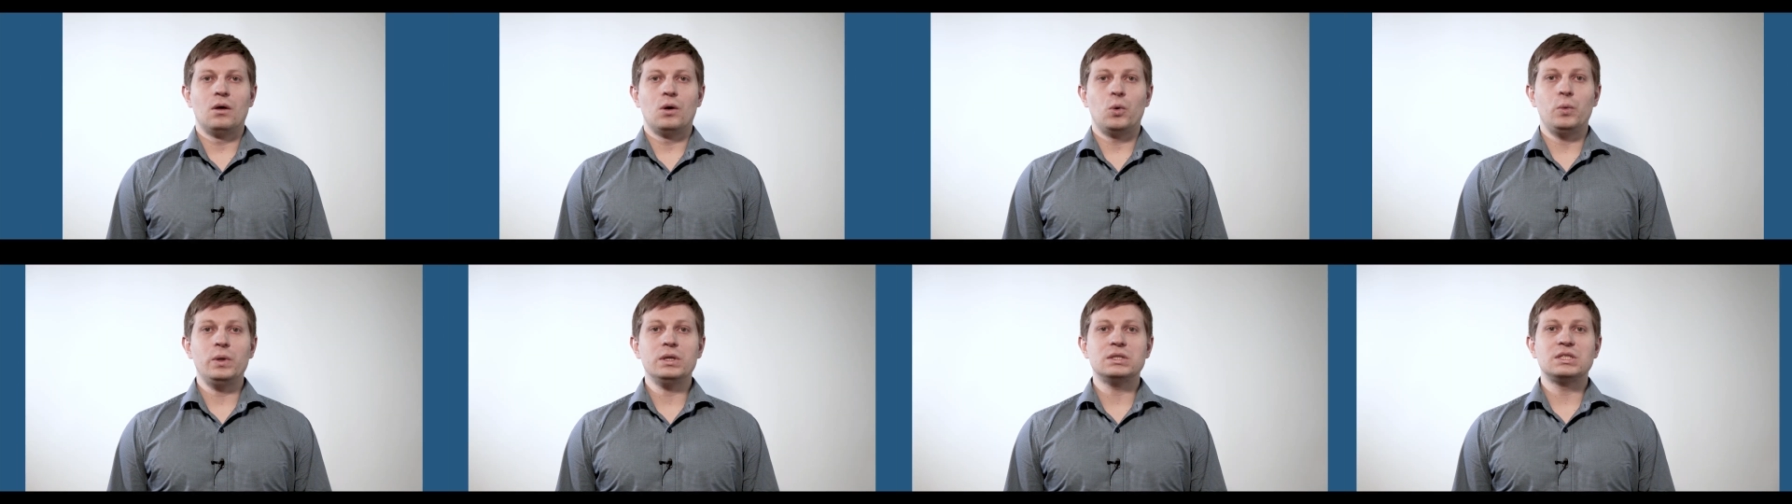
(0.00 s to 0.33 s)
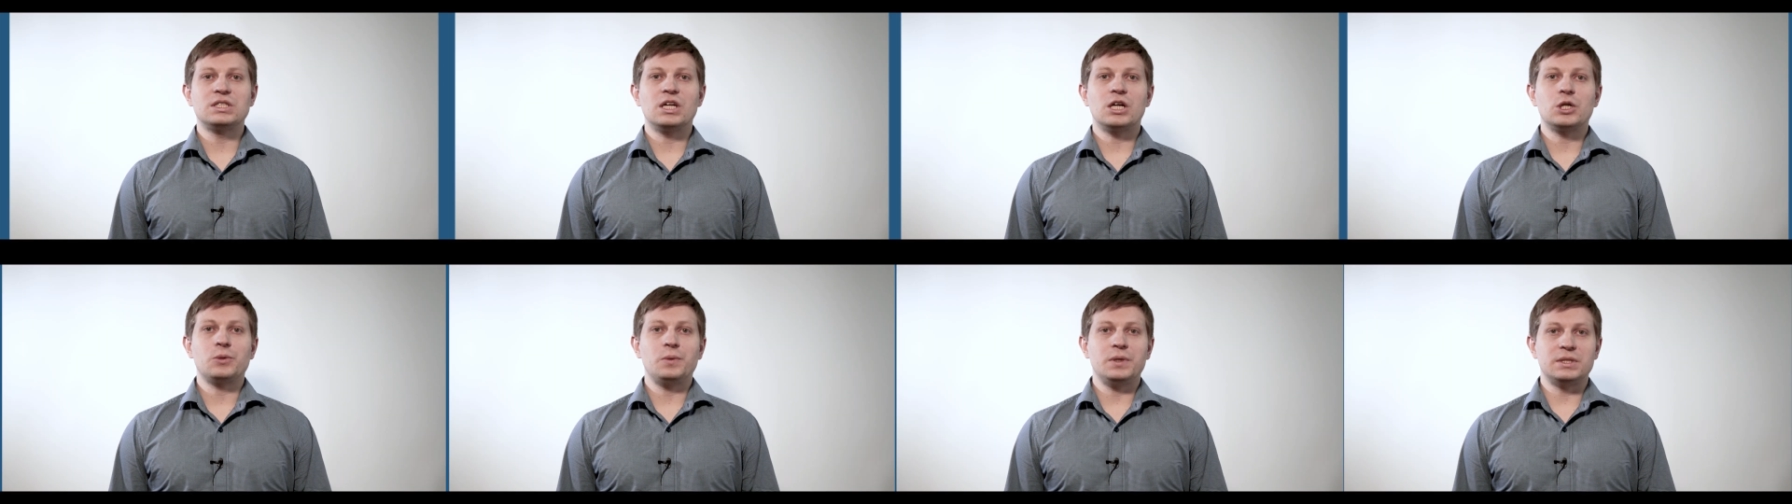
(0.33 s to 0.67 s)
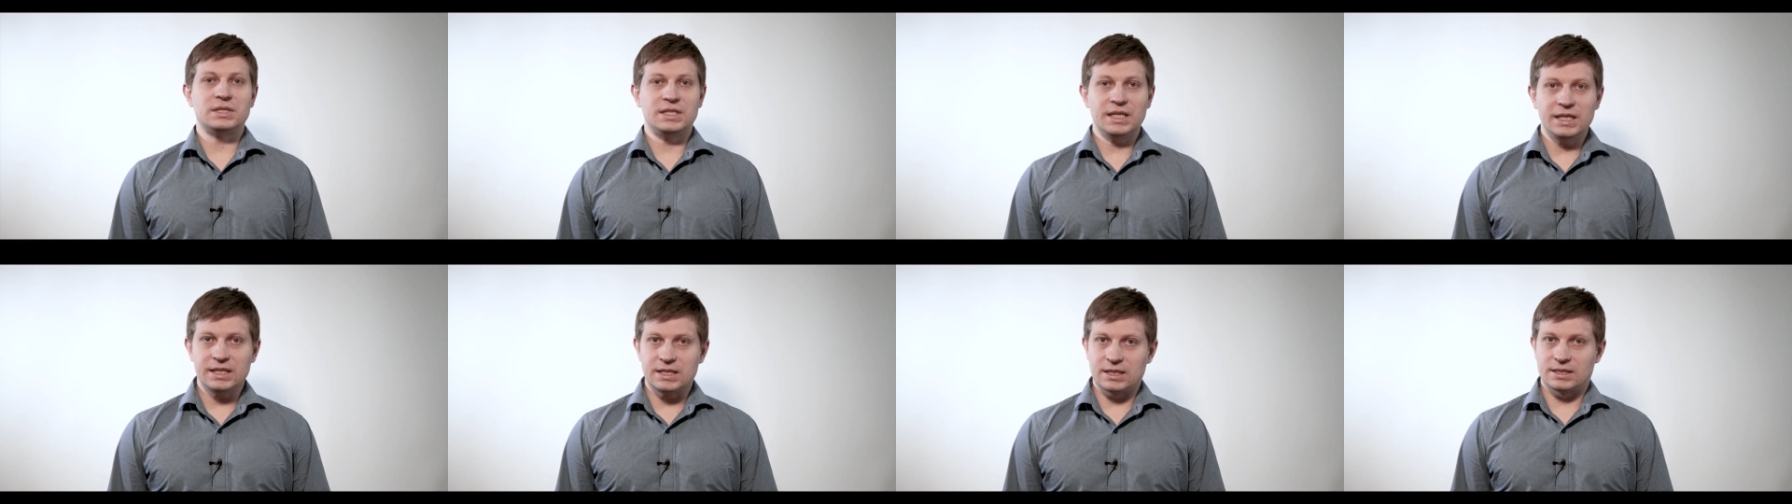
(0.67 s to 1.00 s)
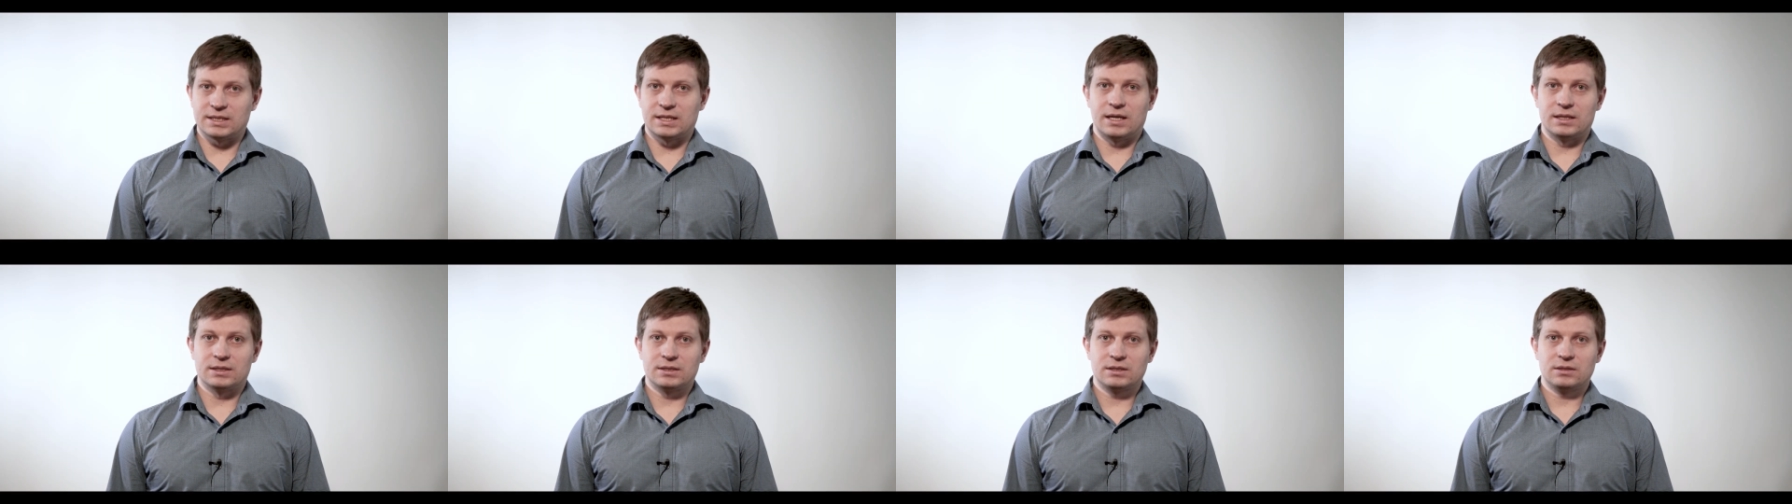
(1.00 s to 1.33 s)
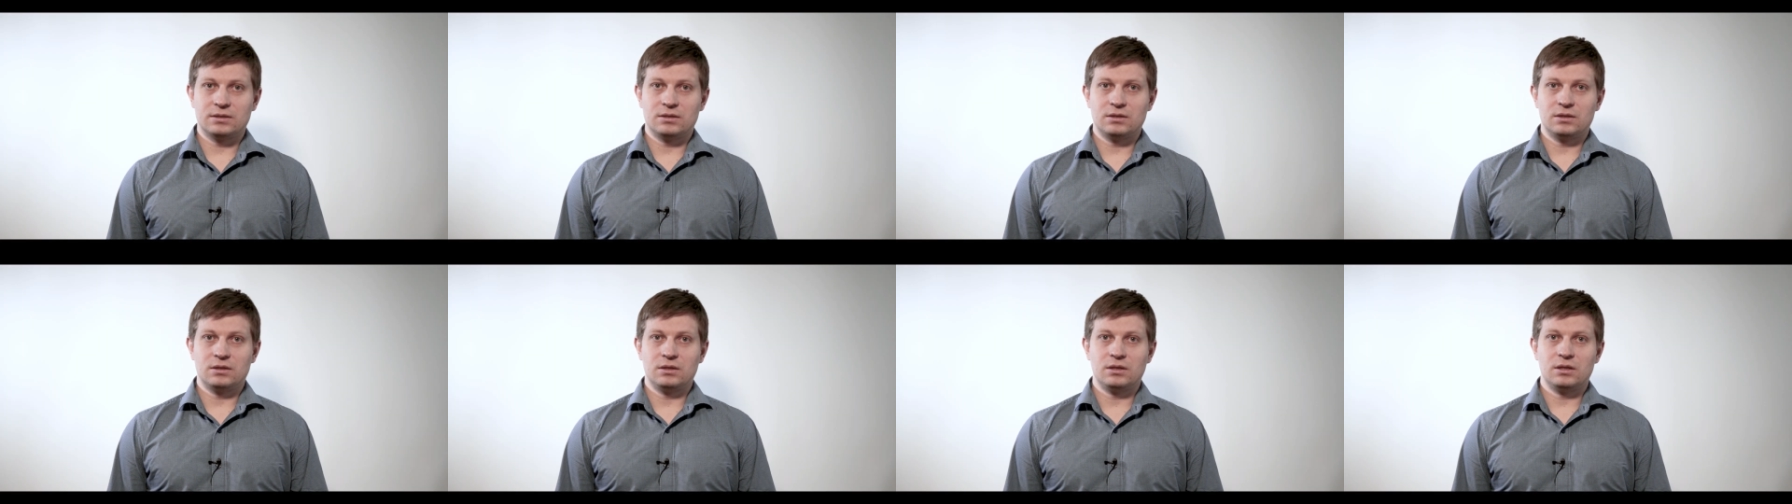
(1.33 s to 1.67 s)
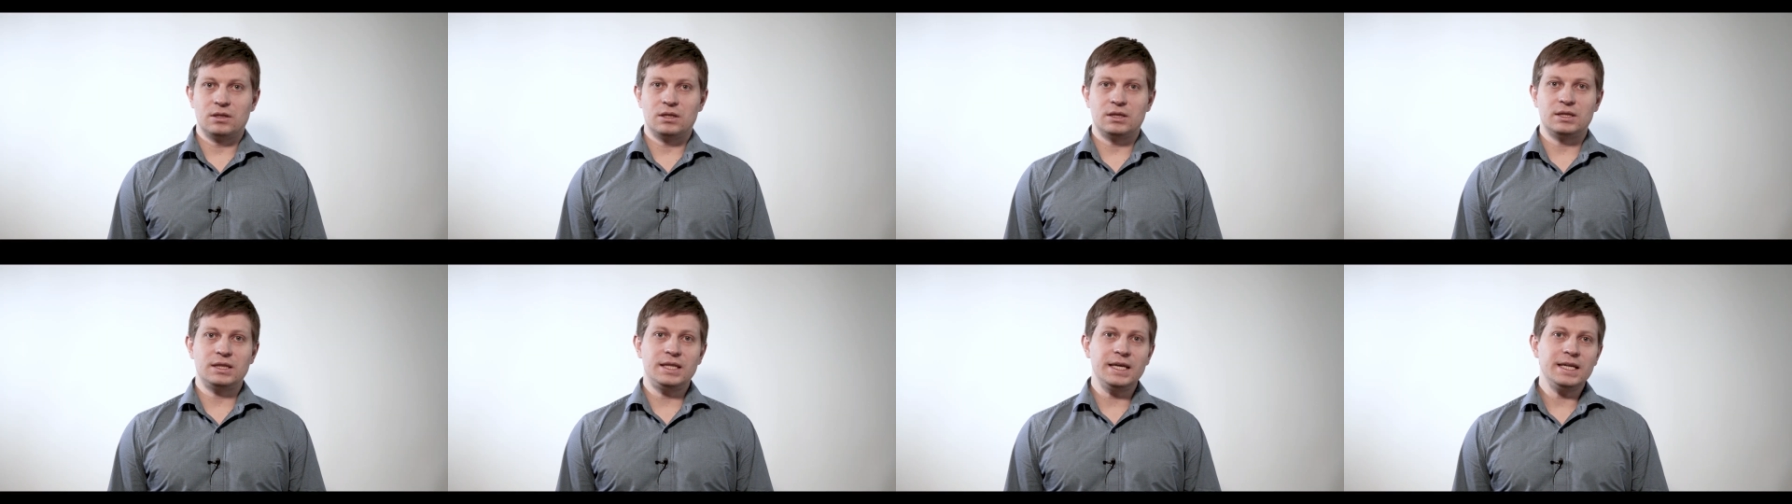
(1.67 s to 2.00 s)
We'll start with data science.
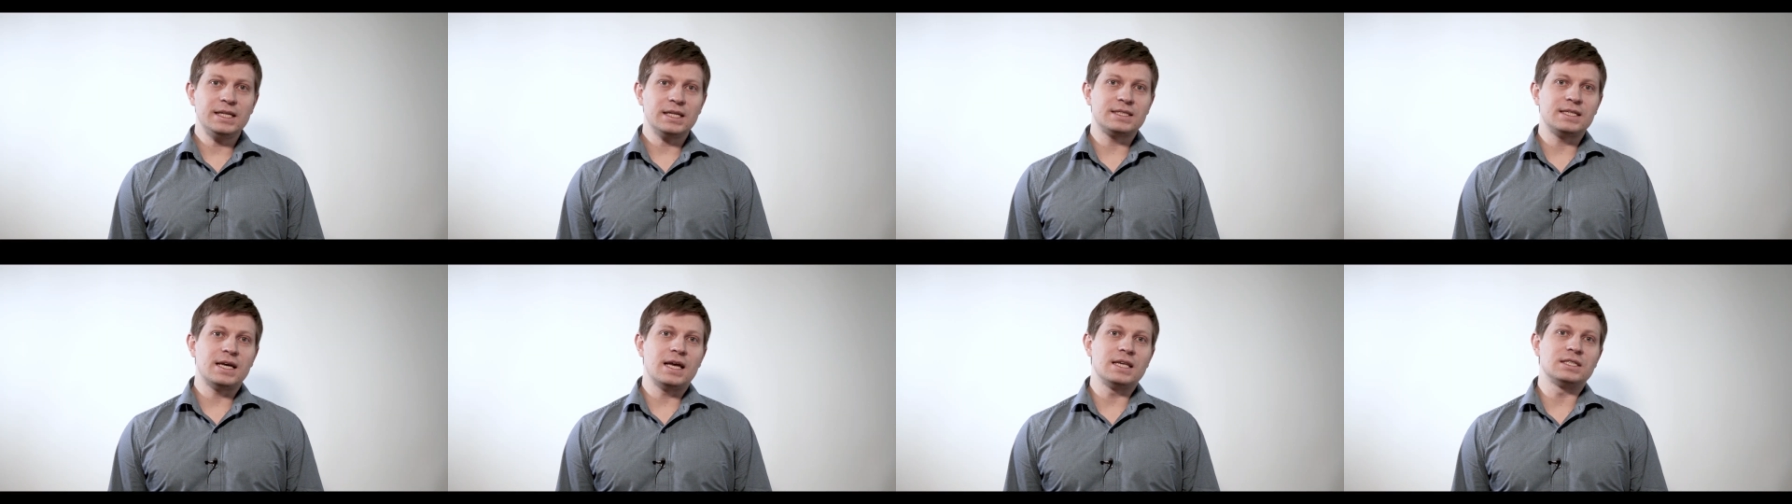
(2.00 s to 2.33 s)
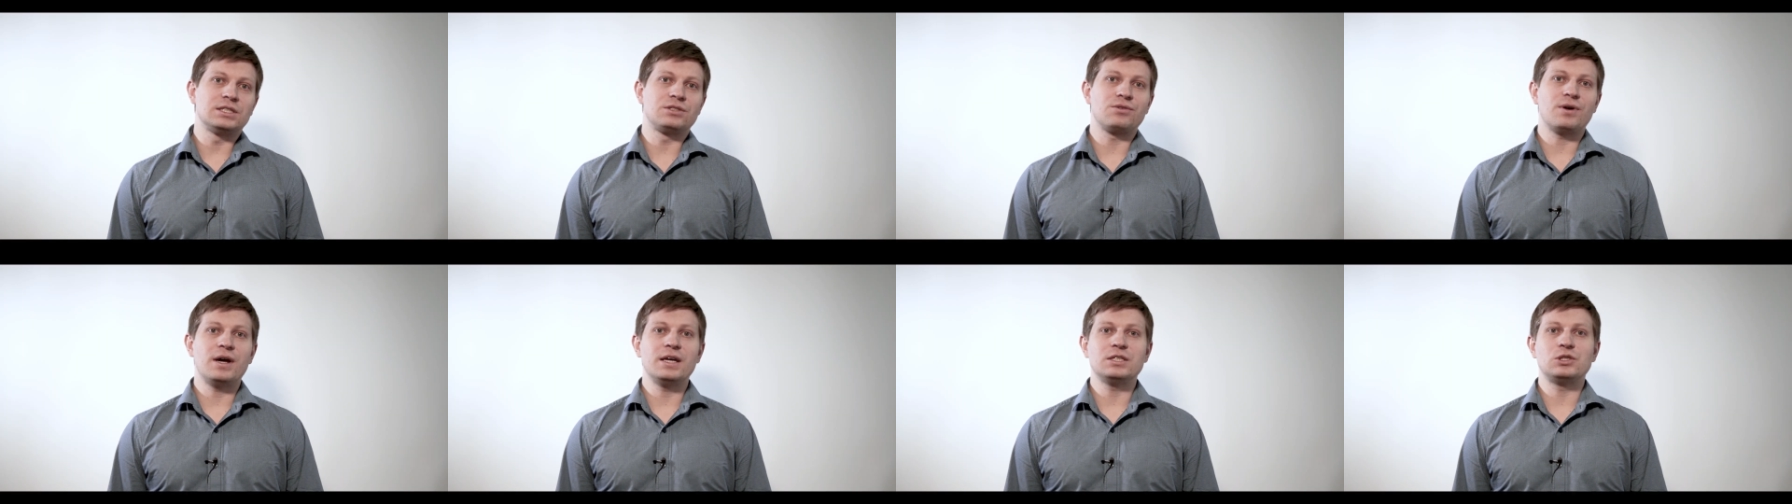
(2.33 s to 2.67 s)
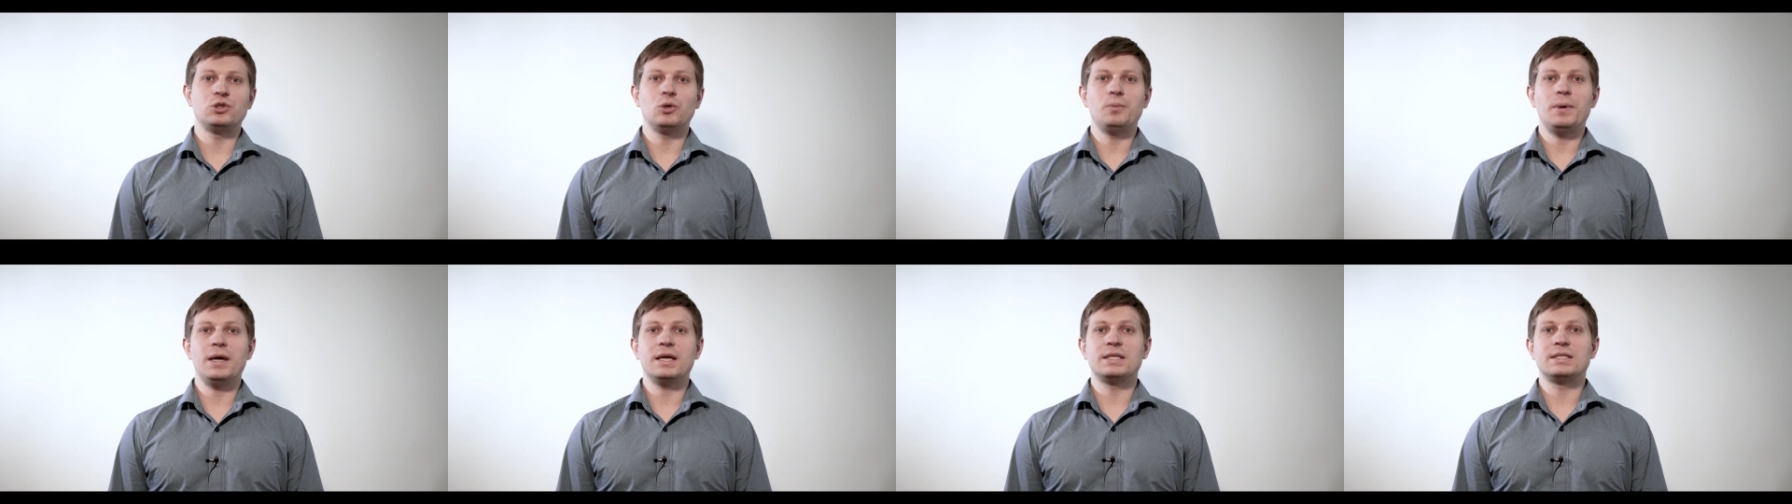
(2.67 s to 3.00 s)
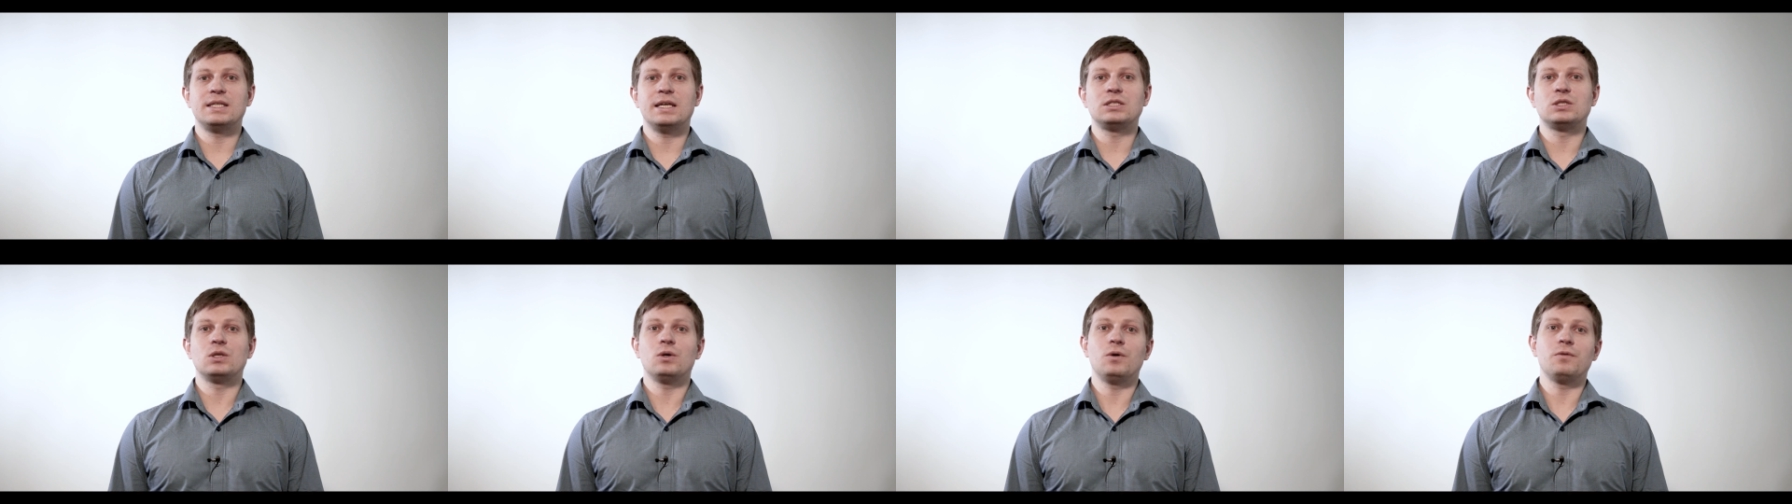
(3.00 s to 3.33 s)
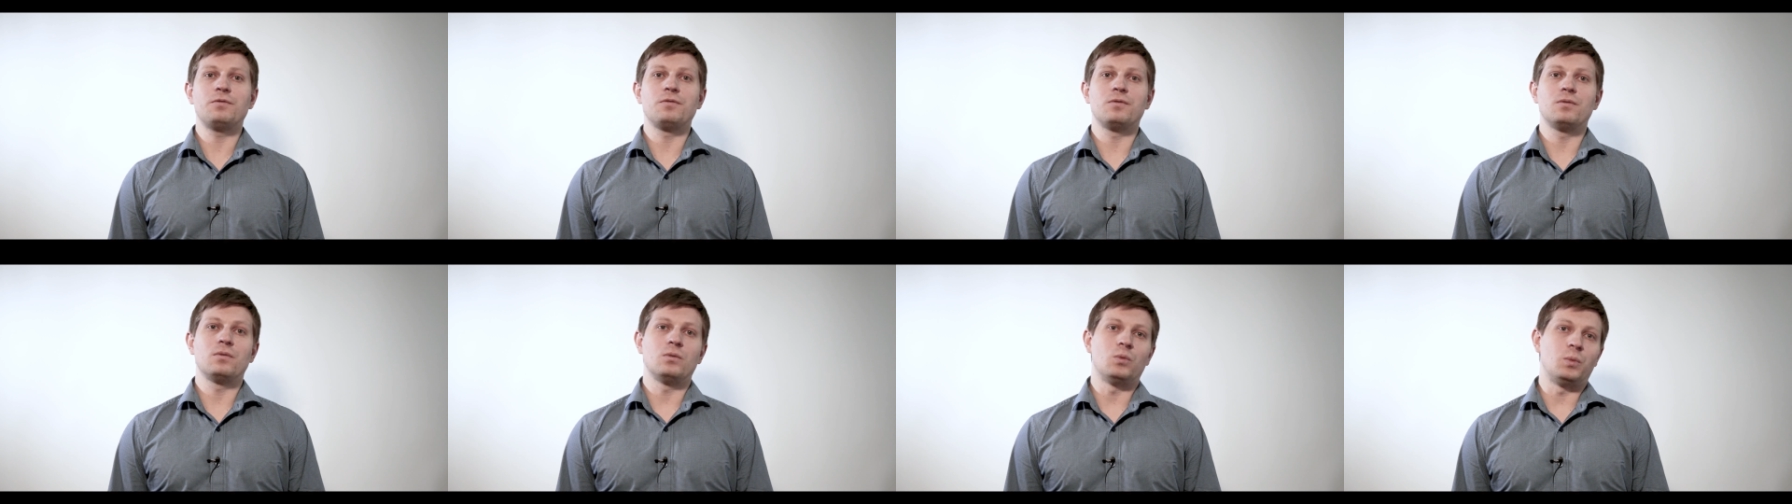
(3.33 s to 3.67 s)
Data science tries to make sense of,